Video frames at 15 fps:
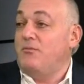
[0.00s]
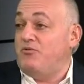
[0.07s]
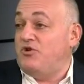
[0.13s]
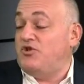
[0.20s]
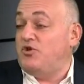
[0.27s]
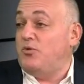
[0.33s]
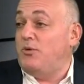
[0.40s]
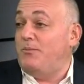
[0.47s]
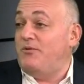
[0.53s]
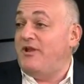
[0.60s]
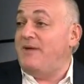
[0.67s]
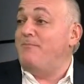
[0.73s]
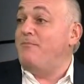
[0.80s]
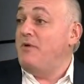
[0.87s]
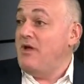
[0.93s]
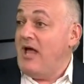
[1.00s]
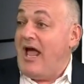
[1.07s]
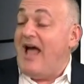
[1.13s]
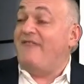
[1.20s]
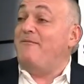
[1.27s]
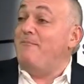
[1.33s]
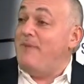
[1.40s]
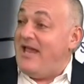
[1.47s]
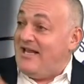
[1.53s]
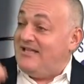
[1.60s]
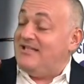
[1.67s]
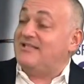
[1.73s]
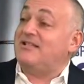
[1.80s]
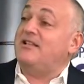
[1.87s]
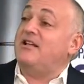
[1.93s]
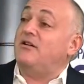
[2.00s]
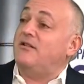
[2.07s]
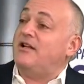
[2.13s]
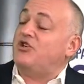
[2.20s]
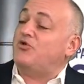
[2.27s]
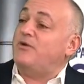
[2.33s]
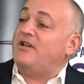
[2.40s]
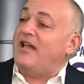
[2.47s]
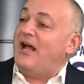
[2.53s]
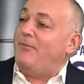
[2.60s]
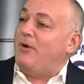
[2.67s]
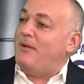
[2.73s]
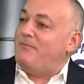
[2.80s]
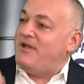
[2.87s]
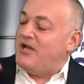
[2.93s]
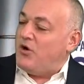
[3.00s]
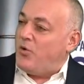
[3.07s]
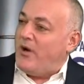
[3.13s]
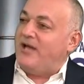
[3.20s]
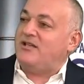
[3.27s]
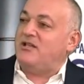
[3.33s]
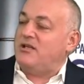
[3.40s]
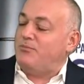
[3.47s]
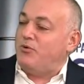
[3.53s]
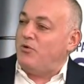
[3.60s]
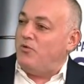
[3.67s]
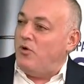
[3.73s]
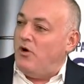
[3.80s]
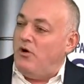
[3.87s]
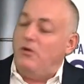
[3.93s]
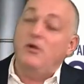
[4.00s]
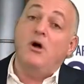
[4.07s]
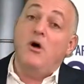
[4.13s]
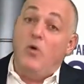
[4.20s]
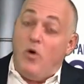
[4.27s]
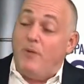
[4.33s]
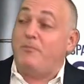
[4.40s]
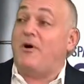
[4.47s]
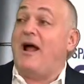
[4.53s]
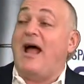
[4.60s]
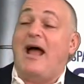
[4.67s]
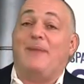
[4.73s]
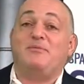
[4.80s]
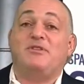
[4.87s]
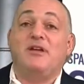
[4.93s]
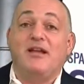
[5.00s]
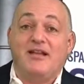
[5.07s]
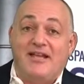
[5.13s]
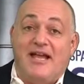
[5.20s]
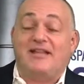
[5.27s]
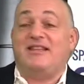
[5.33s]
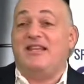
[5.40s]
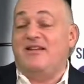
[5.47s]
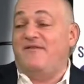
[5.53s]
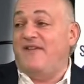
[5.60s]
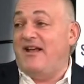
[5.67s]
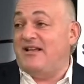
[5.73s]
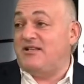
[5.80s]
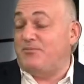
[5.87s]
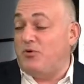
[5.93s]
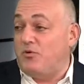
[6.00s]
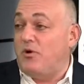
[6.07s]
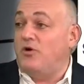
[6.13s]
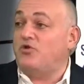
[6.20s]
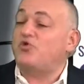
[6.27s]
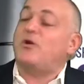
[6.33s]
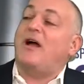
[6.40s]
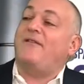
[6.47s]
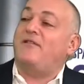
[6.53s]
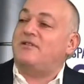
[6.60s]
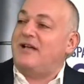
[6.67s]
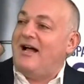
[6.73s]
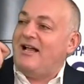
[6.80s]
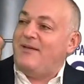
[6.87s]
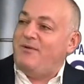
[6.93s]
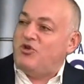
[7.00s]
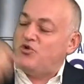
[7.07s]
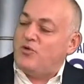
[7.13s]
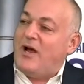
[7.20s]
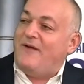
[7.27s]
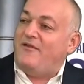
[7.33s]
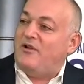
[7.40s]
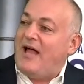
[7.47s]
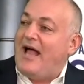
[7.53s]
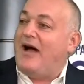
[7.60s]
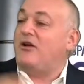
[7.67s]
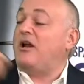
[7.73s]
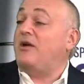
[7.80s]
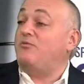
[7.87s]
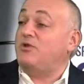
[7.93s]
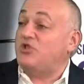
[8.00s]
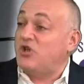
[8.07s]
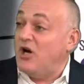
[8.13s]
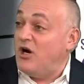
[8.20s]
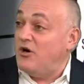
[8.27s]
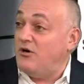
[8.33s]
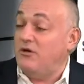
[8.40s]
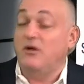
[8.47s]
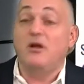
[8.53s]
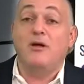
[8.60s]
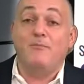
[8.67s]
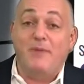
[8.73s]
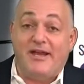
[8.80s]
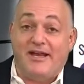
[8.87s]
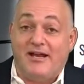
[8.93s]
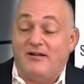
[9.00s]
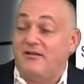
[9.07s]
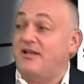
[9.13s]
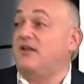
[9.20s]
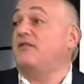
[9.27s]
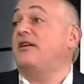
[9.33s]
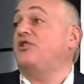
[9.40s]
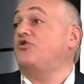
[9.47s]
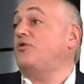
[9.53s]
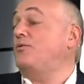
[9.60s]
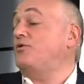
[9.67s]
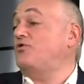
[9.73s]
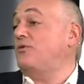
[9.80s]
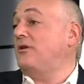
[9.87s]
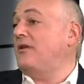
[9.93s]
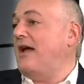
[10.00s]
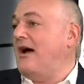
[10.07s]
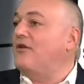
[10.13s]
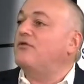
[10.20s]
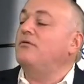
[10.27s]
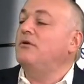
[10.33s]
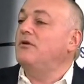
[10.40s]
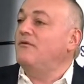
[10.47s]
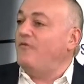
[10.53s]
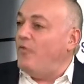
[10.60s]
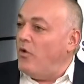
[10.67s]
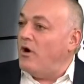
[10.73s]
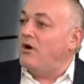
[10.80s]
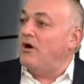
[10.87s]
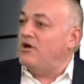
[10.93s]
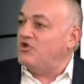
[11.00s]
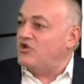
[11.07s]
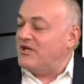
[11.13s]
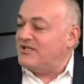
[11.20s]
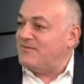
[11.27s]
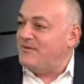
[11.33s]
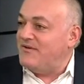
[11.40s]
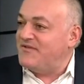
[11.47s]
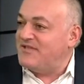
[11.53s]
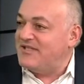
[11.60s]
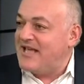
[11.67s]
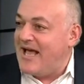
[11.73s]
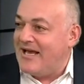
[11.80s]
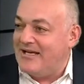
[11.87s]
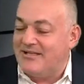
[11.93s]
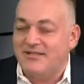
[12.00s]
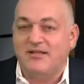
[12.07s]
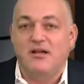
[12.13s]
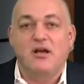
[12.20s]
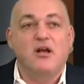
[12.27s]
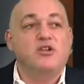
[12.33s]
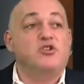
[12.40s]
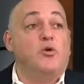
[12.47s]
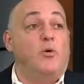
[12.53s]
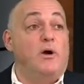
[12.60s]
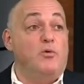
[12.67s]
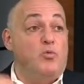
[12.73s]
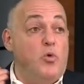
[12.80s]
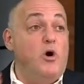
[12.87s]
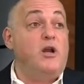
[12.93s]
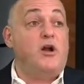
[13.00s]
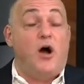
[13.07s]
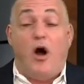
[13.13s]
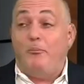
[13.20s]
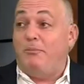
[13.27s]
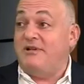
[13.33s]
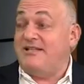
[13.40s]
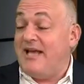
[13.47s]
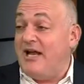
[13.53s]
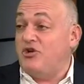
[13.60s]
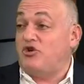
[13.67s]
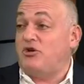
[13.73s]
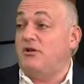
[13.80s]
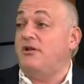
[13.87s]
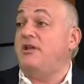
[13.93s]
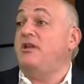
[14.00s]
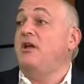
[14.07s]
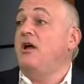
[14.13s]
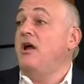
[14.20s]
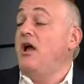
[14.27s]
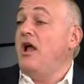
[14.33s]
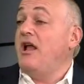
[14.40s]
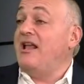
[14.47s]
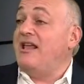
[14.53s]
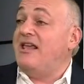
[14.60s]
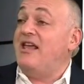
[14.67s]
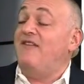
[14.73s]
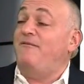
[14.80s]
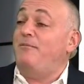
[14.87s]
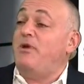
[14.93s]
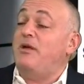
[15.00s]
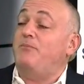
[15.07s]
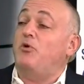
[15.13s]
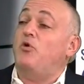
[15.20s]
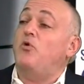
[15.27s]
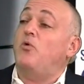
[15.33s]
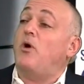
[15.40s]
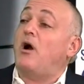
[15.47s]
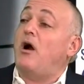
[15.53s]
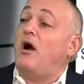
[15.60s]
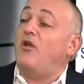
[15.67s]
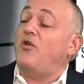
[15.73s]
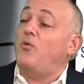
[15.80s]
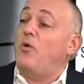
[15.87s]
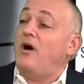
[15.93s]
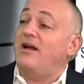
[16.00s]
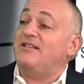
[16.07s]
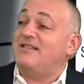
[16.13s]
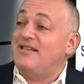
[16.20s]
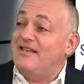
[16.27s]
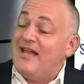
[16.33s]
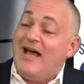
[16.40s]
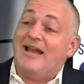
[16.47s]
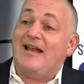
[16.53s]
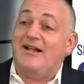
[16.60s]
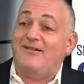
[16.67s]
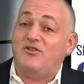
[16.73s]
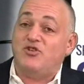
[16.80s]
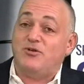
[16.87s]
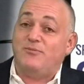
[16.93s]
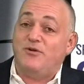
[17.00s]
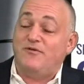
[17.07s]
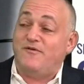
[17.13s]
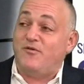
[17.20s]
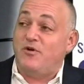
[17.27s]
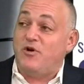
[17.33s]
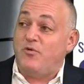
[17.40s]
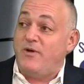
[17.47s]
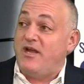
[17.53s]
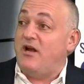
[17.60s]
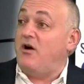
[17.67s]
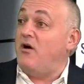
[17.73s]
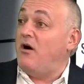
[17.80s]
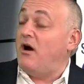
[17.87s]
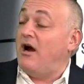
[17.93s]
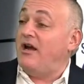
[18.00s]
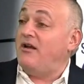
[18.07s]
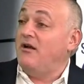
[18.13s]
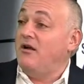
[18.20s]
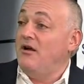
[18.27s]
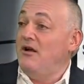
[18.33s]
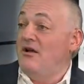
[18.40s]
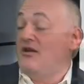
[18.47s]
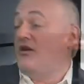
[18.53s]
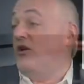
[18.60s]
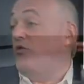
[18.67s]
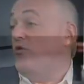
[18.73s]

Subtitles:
presumably have made this legal entry now by being granted the parole, or perhaps get the advanced parole travel document, travel out and return, making a legal entry, which would allow for adjustment of status. So it would potentially give people who are otherwise not eligible for a green card, you know,